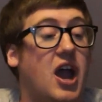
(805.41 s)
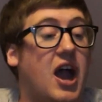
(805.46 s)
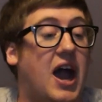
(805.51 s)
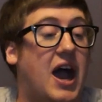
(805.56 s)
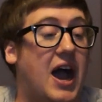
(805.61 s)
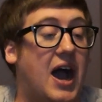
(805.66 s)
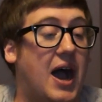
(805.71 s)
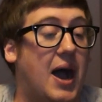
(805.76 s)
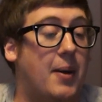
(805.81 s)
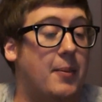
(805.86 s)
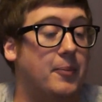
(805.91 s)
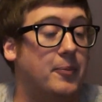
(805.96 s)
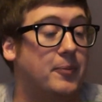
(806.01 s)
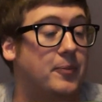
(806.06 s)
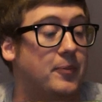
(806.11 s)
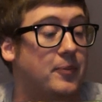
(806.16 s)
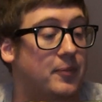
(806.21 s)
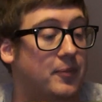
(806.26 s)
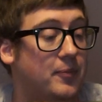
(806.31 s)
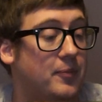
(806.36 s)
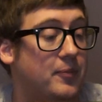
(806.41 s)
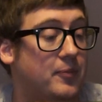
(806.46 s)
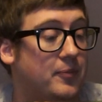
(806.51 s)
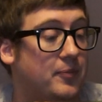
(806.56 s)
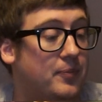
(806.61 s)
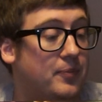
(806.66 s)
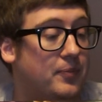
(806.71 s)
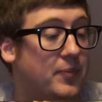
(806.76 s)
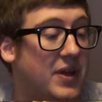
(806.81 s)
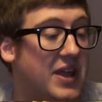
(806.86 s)
Um,
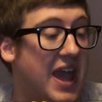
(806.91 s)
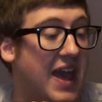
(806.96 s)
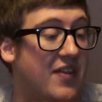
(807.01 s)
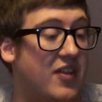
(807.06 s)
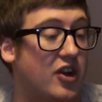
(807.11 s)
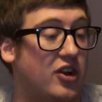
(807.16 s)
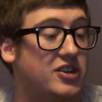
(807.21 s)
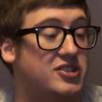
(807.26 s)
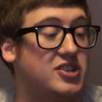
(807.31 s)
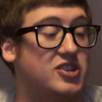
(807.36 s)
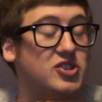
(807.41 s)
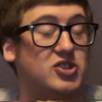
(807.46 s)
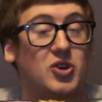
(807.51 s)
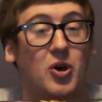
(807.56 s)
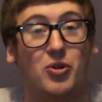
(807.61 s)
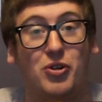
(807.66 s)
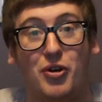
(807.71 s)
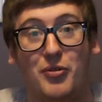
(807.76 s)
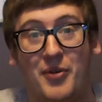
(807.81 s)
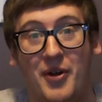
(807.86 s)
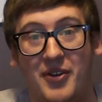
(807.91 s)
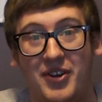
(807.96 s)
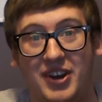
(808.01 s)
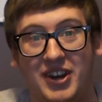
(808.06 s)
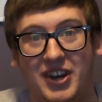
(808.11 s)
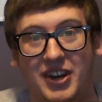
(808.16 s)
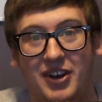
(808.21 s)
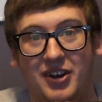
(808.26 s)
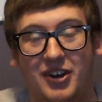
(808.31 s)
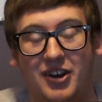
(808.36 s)
but yeah, there is a solo mode
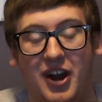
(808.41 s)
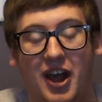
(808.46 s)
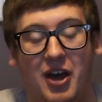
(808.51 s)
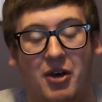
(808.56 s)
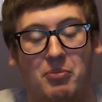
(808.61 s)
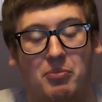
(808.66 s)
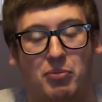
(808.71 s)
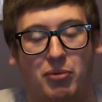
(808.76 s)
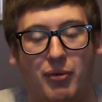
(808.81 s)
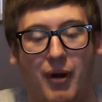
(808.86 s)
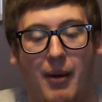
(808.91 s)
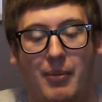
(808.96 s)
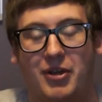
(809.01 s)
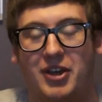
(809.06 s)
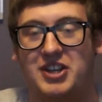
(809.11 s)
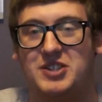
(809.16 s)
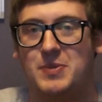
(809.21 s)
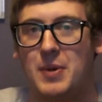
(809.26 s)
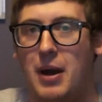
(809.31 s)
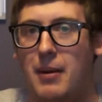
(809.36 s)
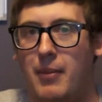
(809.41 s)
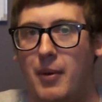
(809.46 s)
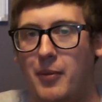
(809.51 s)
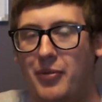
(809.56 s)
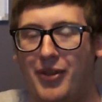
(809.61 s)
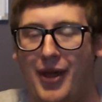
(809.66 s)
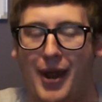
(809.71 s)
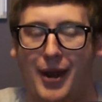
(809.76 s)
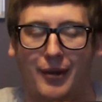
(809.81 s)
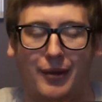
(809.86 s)
in here, and I'll probably experiment
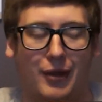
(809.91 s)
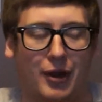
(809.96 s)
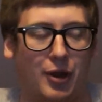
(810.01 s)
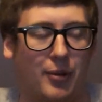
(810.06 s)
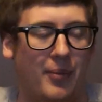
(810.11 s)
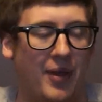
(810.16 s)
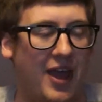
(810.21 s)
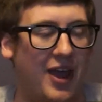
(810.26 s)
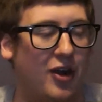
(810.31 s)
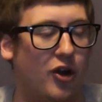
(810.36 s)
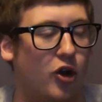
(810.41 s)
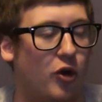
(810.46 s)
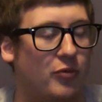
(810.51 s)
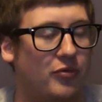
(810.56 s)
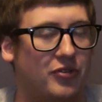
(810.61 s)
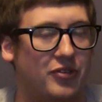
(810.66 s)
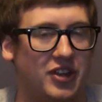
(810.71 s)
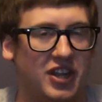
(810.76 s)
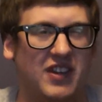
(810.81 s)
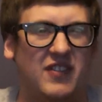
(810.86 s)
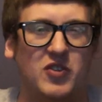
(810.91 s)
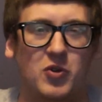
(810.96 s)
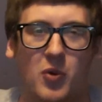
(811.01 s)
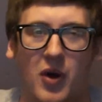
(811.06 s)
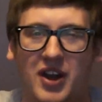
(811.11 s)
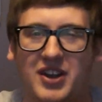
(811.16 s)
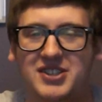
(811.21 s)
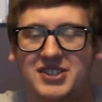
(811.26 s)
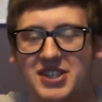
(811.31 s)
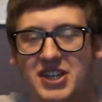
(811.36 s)
with that a little bit, hopefully. If you
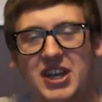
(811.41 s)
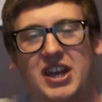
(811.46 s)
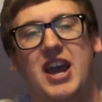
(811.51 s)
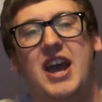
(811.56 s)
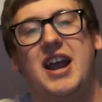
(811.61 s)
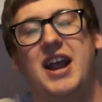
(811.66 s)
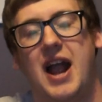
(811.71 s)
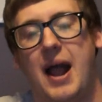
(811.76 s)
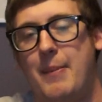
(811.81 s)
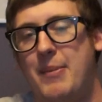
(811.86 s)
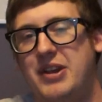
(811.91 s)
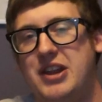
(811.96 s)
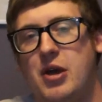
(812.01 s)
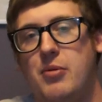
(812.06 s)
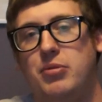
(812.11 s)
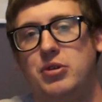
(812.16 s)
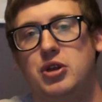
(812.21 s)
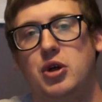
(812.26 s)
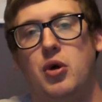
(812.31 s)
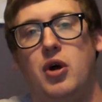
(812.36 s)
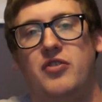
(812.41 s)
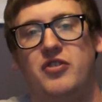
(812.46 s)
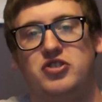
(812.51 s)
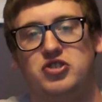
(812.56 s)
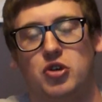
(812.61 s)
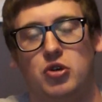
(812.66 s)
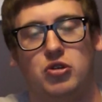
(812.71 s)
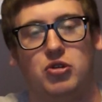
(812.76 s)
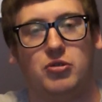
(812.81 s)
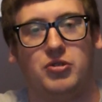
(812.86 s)
want to see, comment down below on the
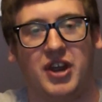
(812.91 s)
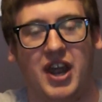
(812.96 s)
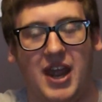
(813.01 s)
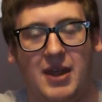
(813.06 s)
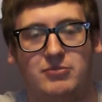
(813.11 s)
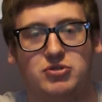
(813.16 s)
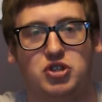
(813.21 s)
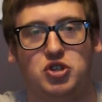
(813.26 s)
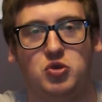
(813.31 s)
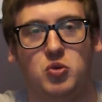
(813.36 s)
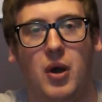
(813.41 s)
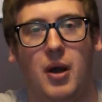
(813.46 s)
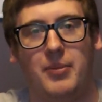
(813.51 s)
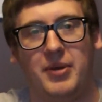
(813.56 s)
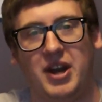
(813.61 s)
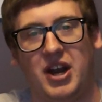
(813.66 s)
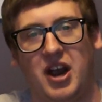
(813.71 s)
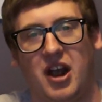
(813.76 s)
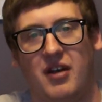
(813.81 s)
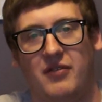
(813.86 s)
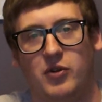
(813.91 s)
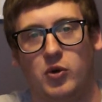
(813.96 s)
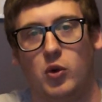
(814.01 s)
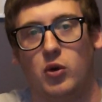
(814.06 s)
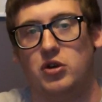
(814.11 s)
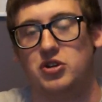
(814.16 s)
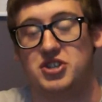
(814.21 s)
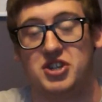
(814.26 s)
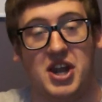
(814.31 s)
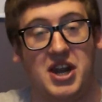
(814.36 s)
solo games you want me to cover,
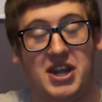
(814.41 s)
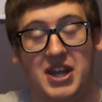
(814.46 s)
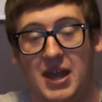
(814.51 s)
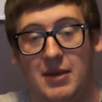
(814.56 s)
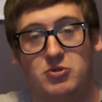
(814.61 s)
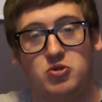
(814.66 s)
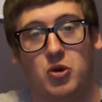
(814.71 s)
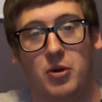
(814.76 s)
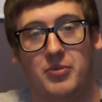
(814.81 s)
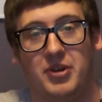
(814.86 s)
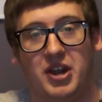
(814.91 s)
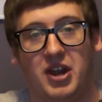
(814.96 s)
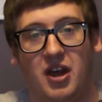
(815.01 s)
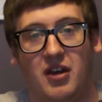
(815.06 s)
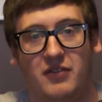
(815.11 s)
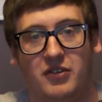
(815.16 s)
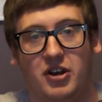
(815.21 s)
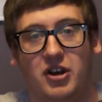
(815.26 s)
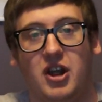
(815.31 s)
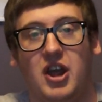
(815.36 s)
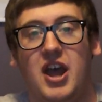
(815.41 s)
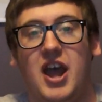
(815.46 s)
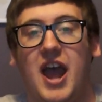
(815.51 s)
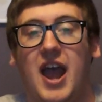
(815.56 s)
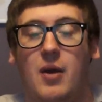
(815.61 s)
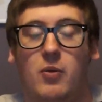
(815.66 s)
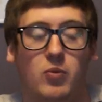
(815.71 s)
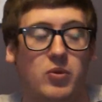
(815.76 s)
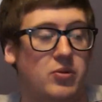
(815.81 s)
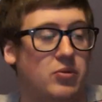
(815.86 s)
or just any games you want me to cover,
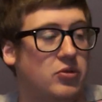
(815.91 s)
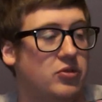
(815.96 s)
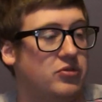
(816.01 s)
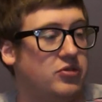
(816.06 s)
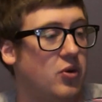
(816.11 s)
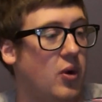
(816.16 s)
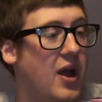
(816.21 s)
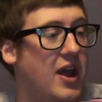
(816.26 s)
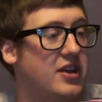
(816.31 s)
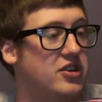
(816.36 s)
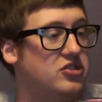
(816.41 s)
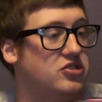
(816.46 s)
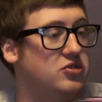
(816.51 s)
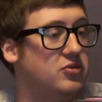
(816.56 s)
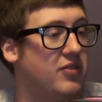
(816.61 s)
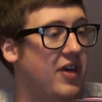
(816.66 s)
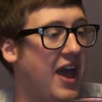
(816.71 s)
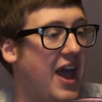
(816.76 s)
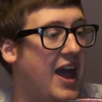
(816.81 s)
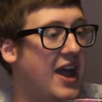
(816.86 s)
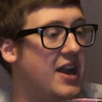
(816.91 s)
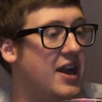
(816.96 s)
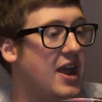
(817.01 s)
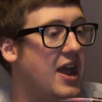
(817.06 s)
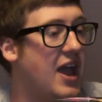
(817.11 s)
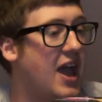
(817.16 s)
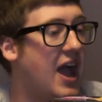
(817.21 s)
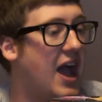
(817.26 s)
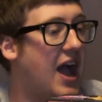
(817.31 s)
and we will go ahead and do that.